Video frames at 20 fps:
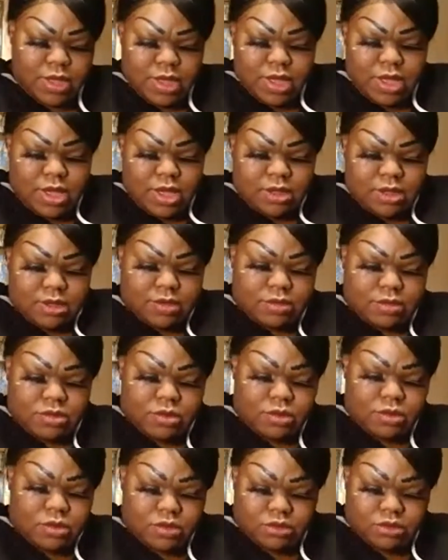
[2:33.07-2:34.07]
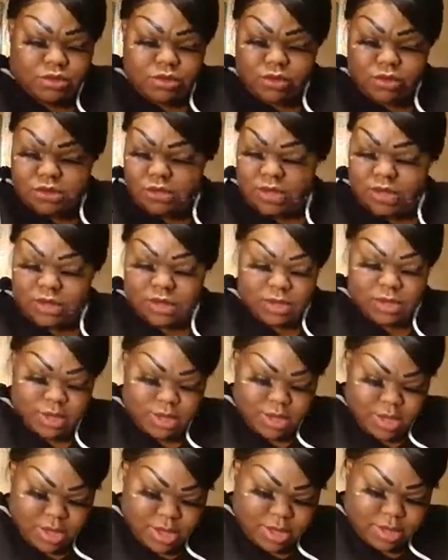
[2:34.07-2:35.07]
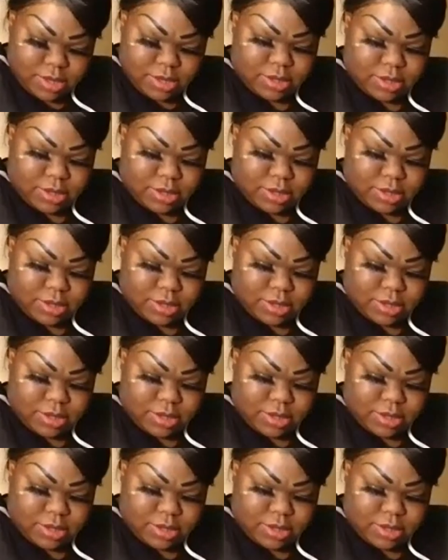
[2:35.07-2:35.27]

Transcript: Wands, the Two of Swords, and a